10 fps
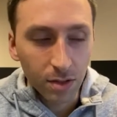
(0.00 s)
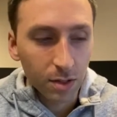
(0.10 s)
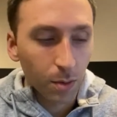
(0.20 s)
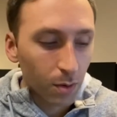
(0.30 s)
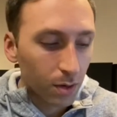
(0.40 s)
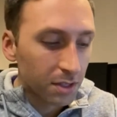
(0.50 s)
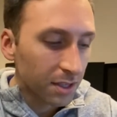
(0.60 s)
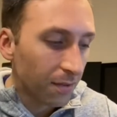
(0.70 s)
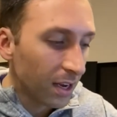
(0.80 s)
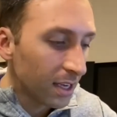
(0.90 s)
So we work
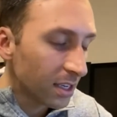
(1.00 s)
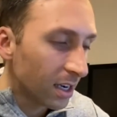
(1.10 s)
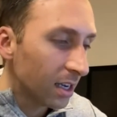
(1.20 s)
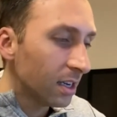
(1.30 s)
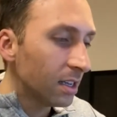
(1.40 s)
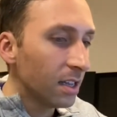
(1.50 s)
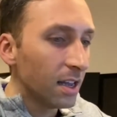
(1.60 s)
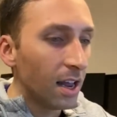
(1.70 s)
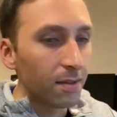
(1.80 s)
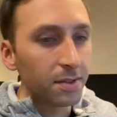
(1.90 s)
7 days on
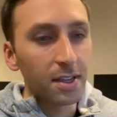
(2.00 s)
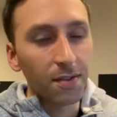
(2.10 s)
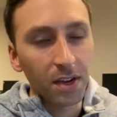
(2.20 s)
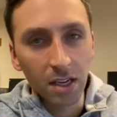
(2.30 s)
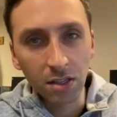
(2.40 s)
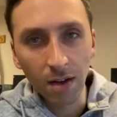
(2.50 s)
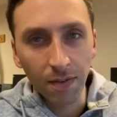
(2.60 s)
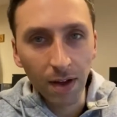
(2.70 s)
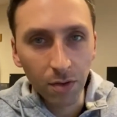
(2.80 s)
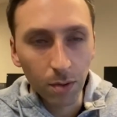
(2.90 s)
and have 7 days off
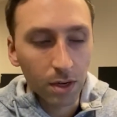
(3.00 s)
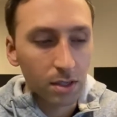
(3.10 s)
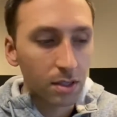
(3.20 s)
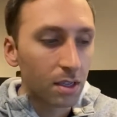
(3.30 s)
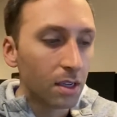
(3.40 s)
afterwards.